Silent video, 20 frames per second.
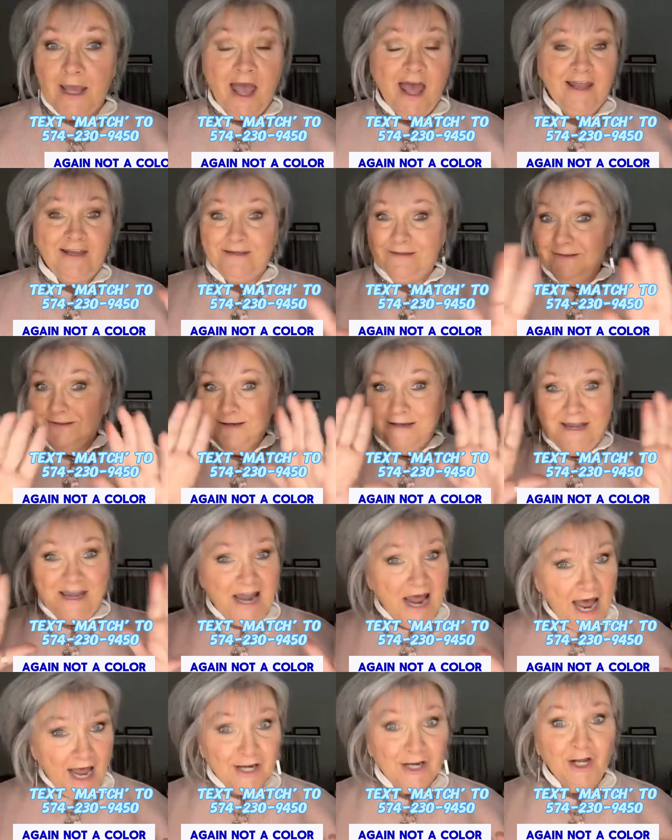Again,
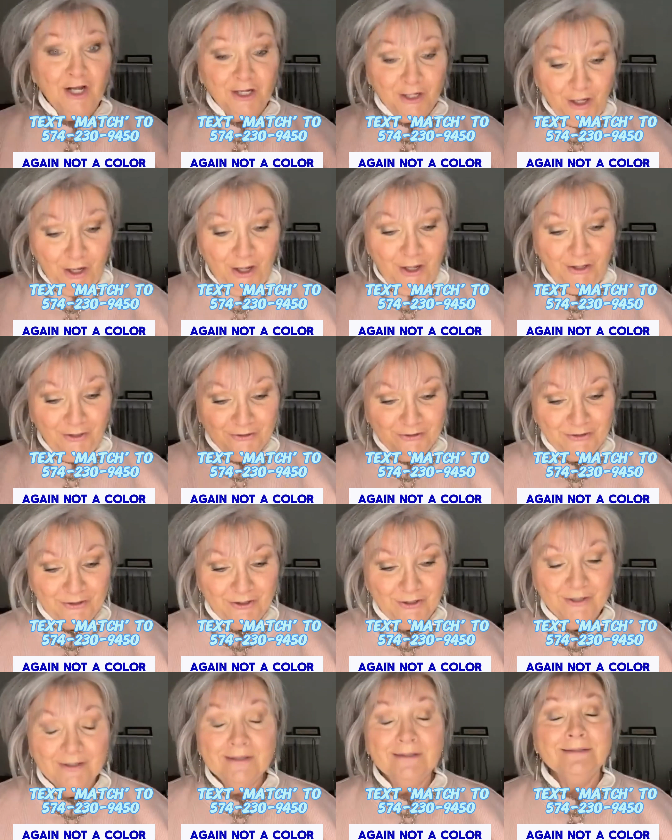not a
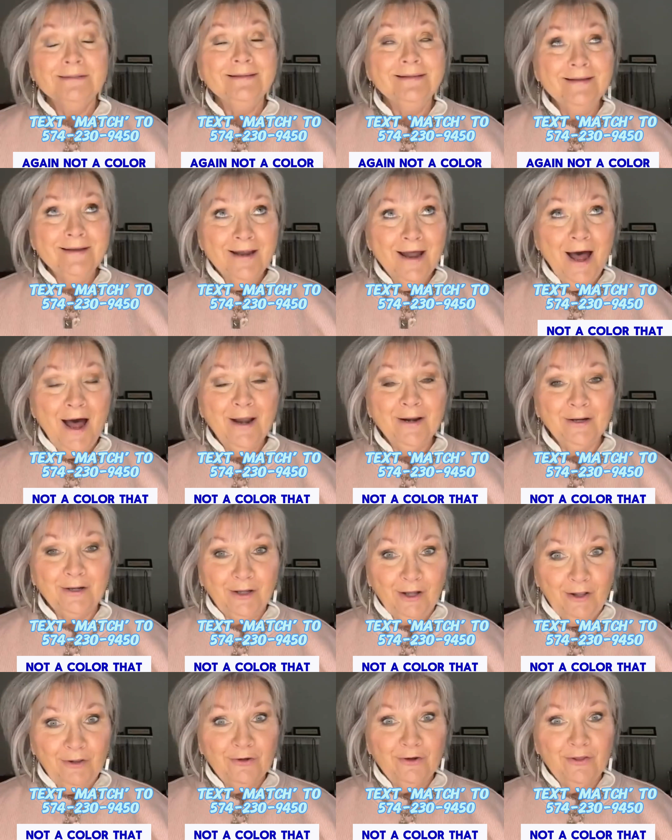color that
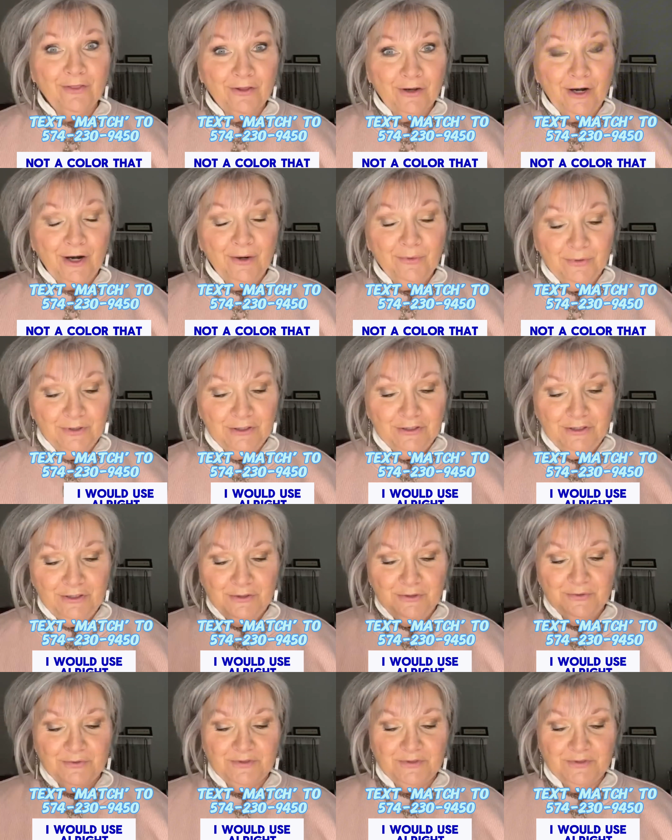I would